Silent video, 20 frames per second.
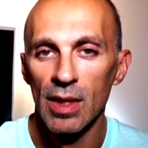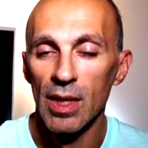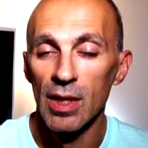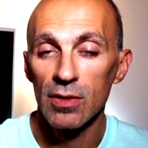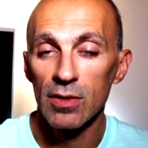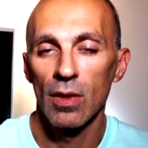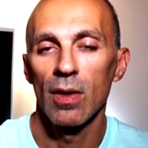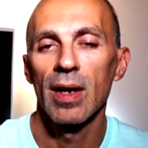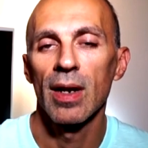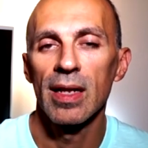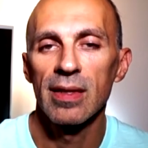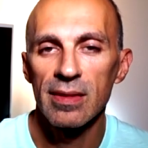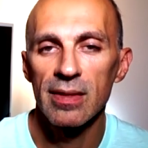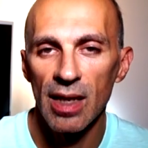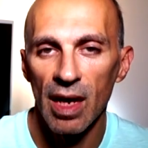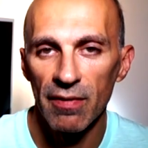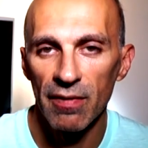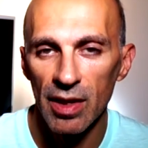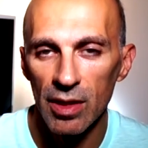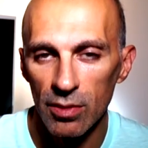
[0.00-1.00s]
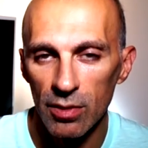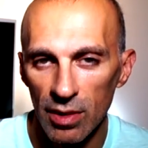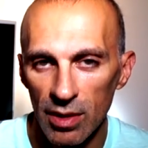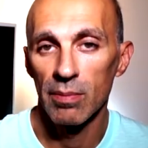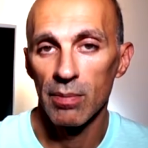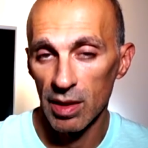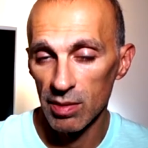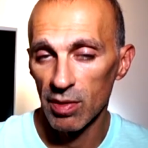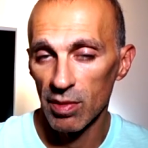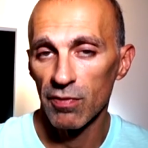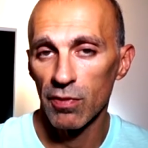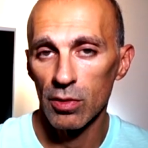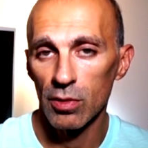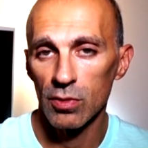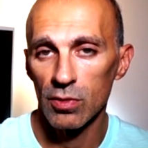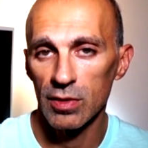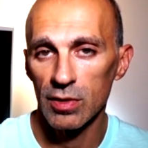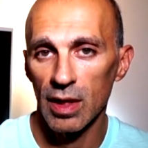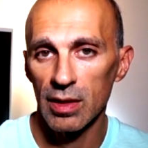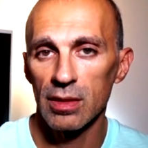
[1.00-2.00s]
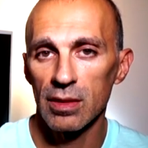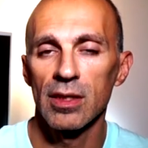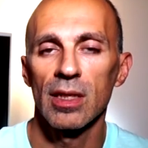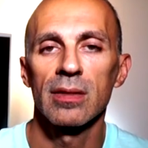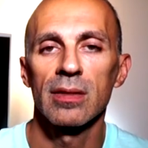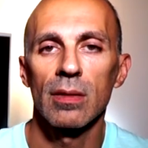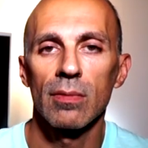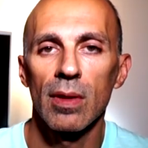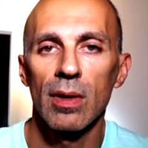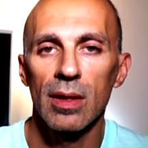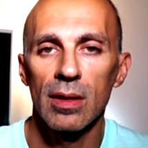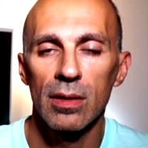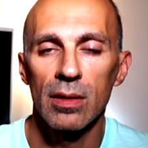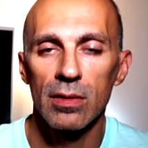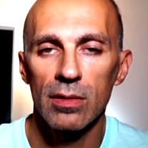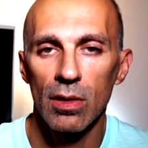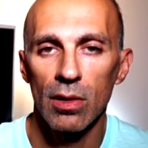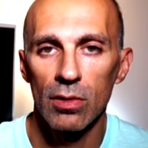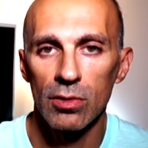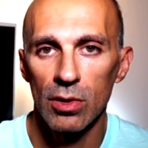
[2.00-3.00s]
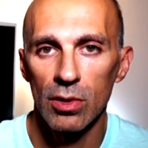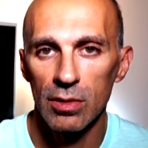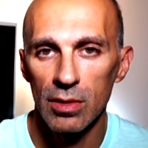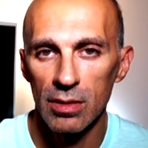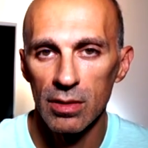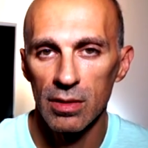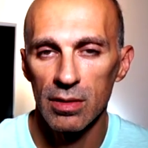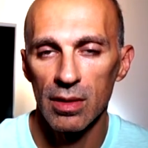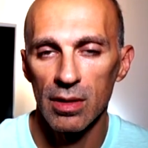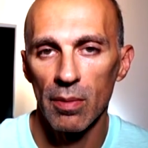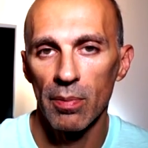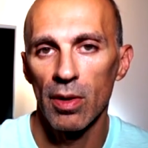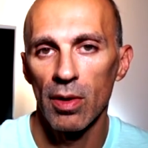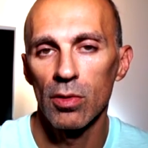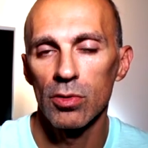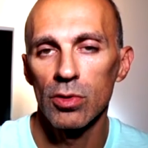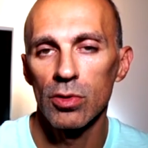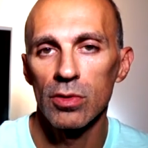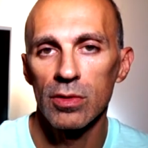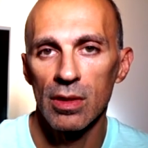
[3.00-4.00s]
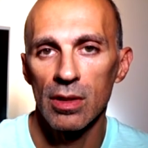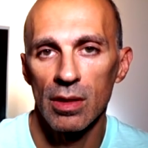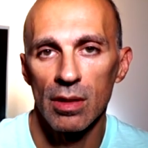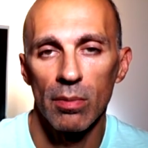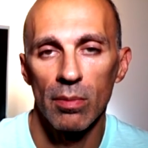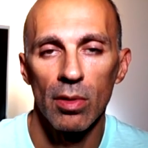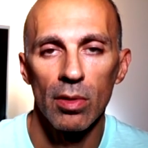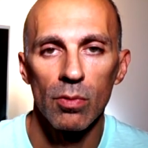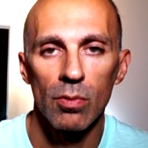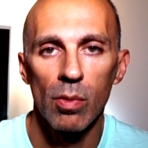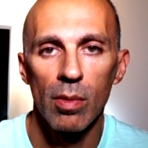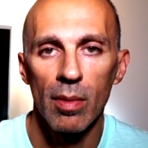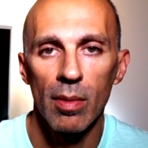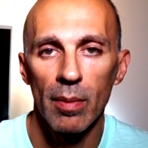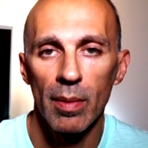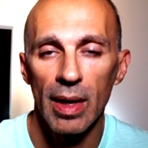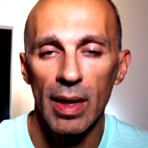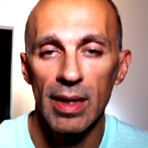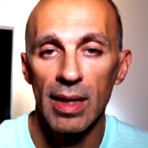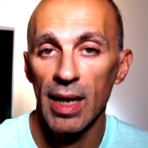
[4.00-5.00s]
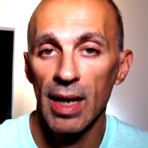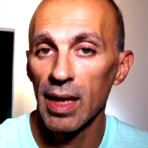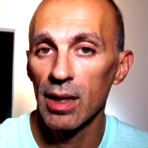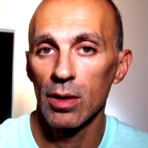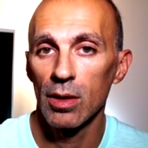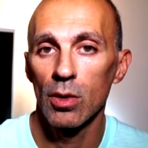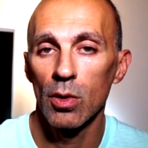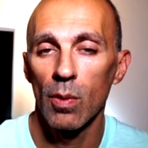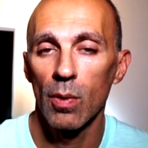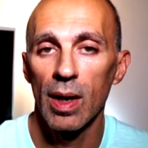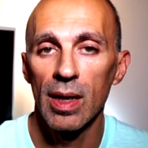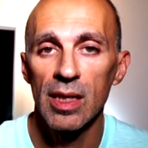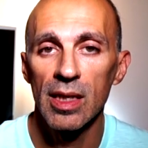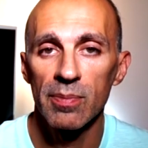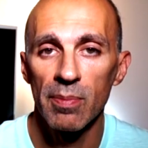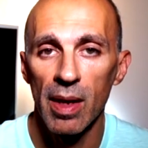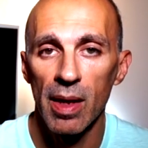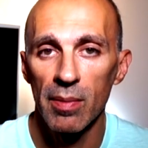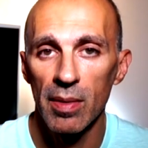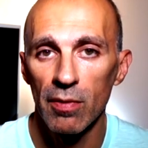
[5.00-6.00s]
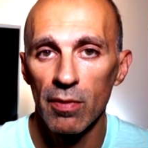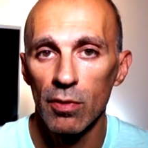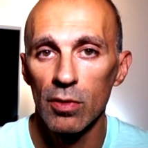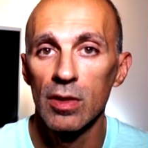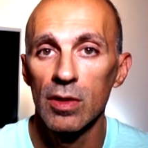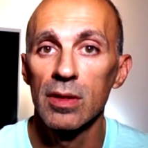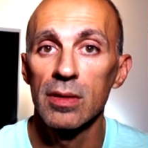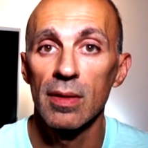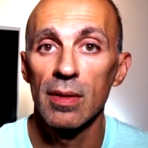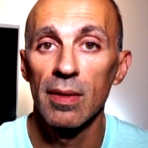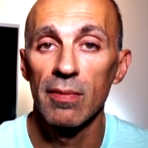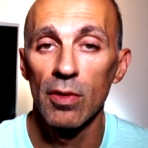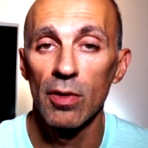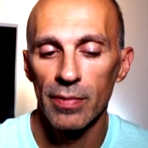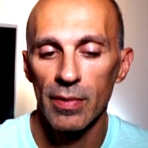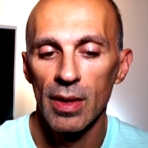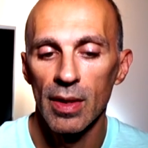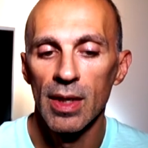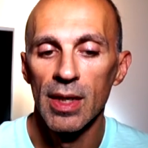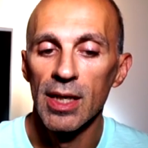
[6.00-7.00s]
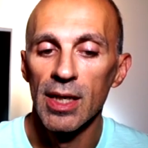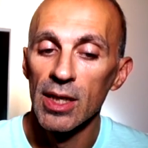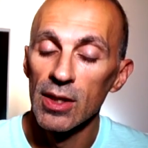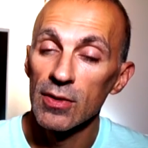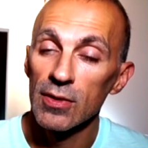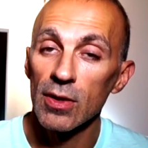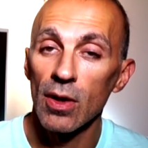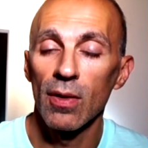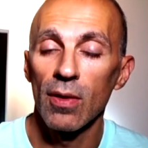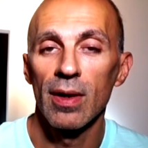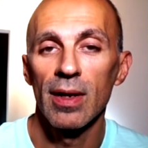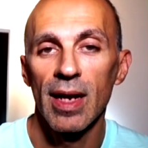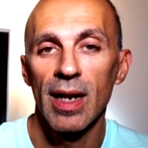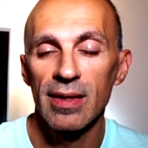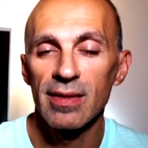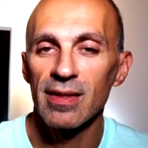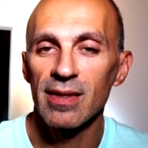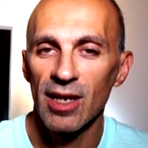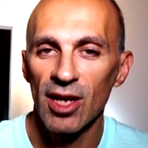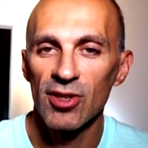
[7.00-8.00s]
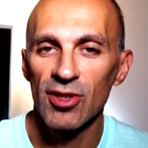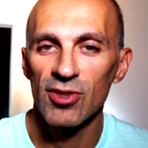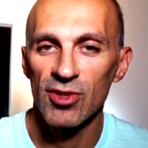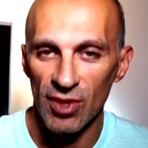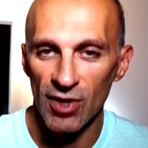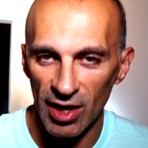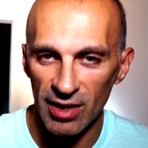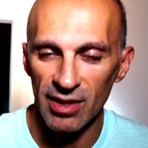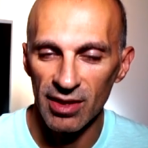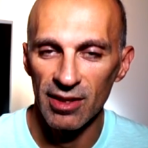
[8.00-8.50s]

So let's dive into it. But before to start, just a quick disclosure: this is a pair of shoes that I bought with my money and no one is paying me for this review. So let's get started.